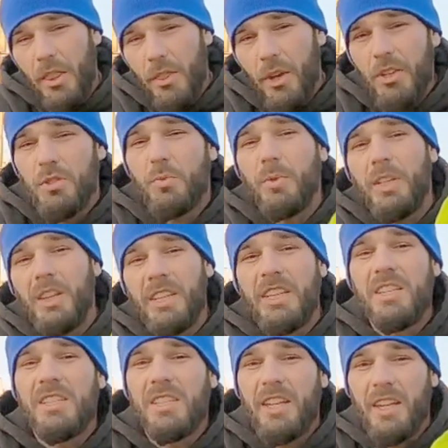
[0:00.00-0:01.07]
thus
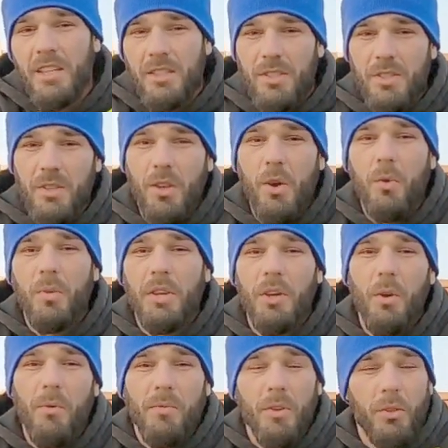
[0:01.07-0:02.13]
releasing it
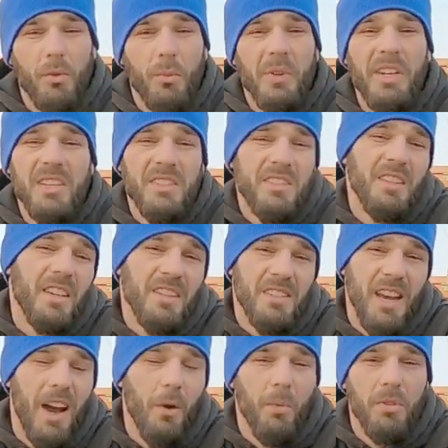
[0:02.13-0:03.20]
slowly over three to six
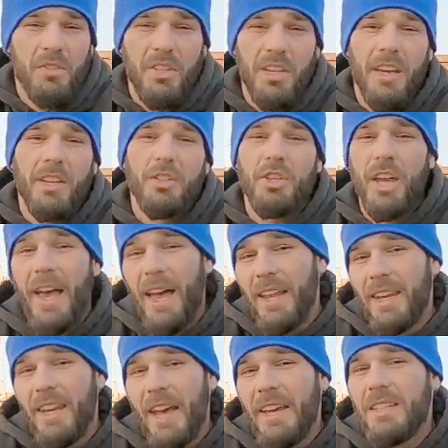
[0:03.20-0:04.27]
hours ish
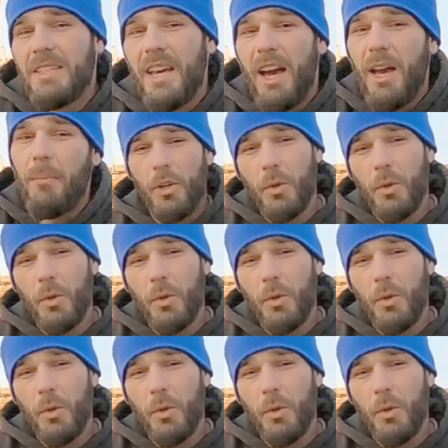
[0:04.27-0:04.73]
at nighttime,